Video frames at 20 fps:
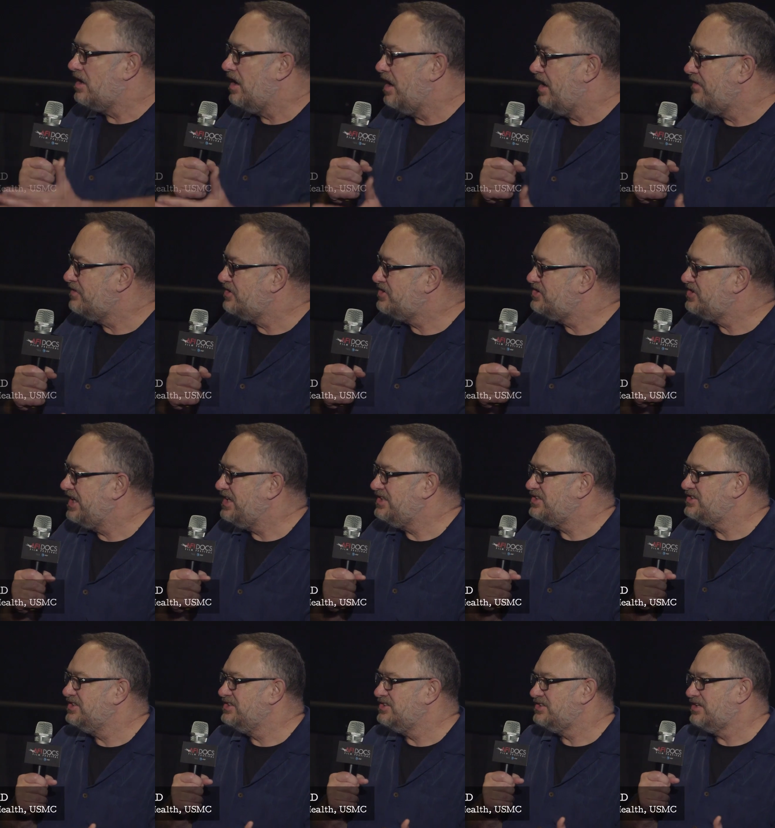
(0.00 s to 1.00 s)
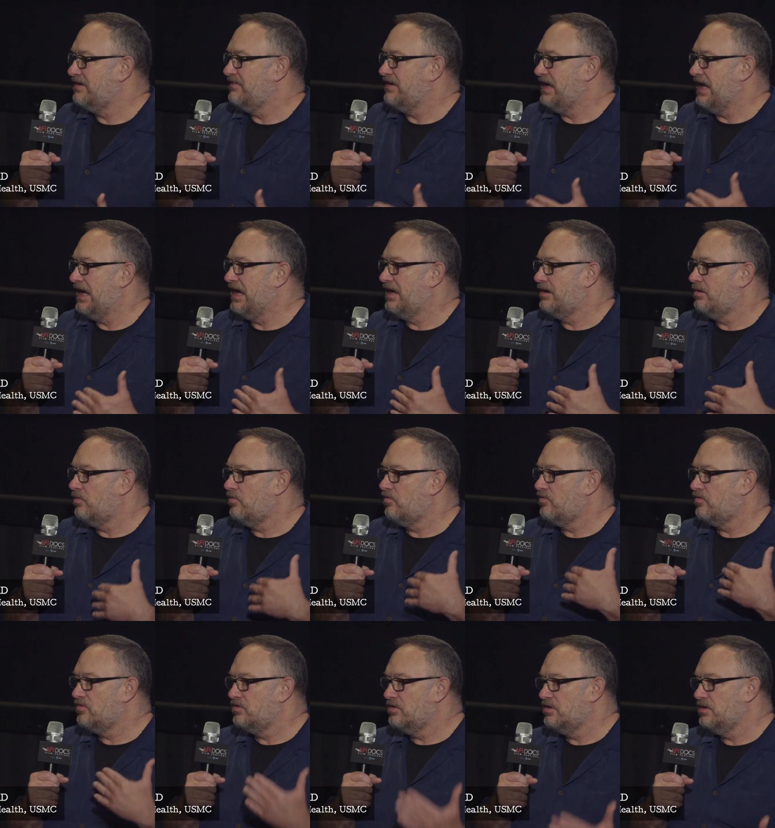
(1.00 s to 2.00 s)
the conversations I've had
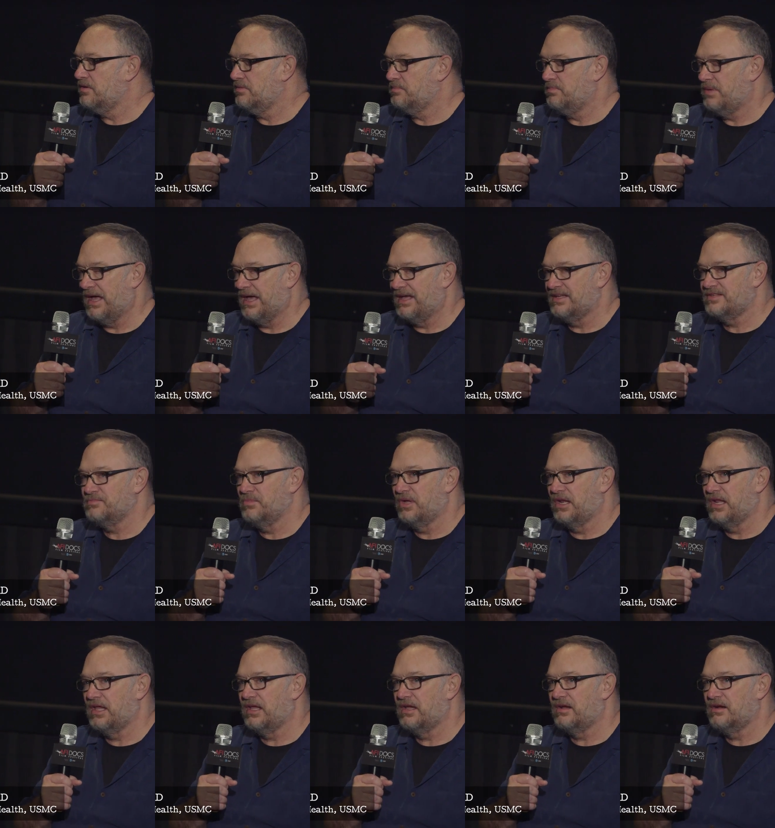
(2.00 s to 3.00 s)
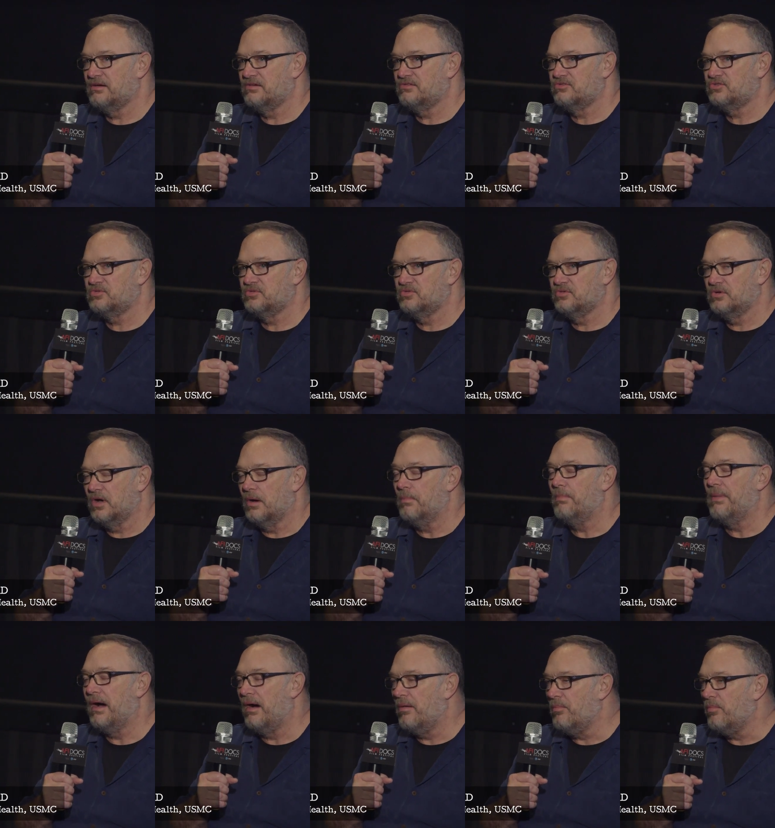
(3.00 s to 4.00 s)
over the past many years
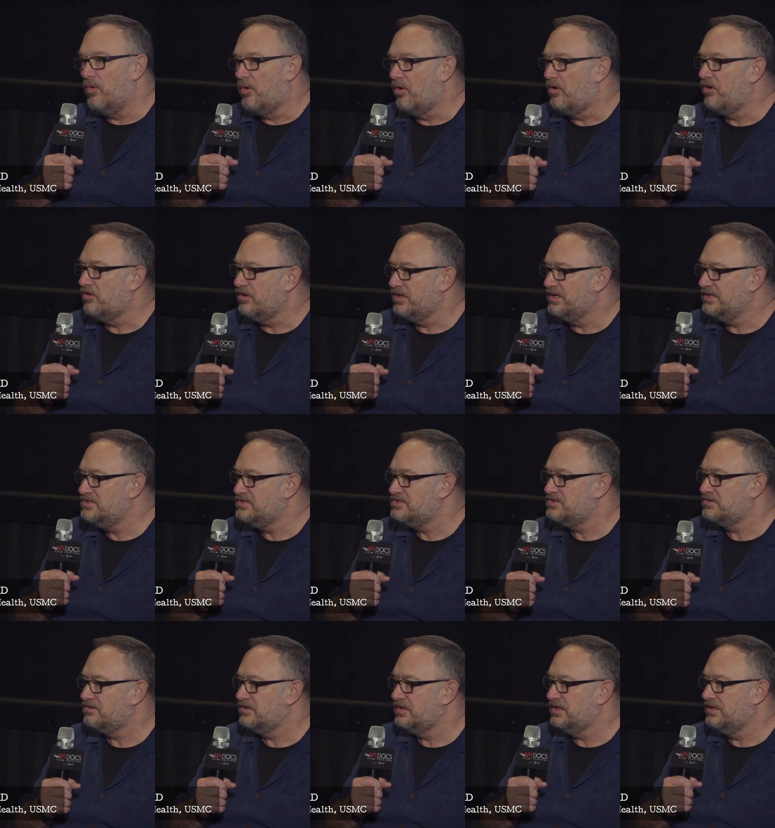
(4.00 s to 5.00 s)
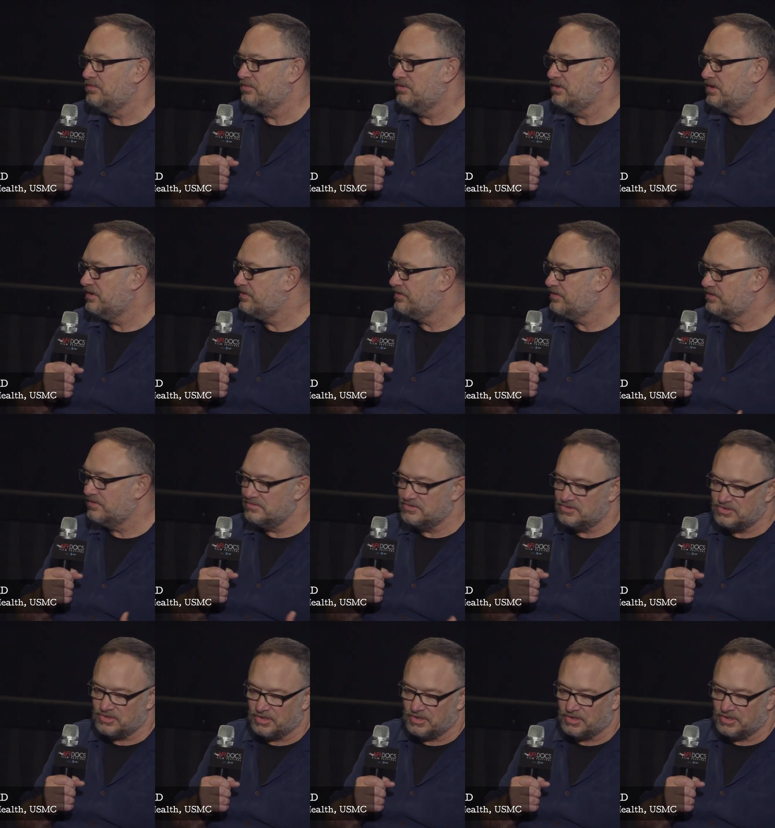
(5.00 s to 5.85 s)
about moral injury with